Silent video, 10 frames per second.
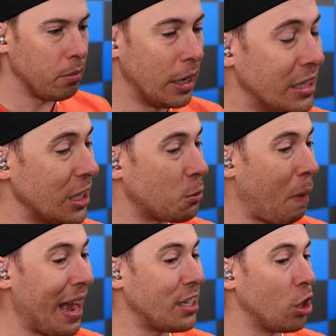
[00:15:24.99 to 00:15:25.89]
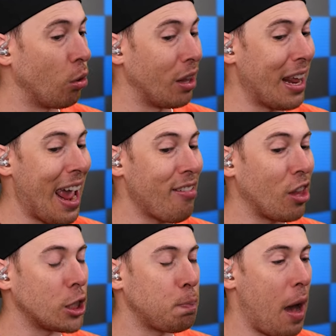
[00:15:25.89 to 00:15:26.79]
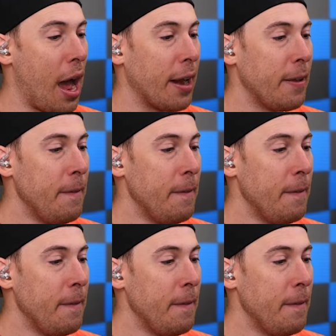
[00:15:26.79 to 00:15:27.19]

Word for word: Is it spicy, though? Did it hit the spot?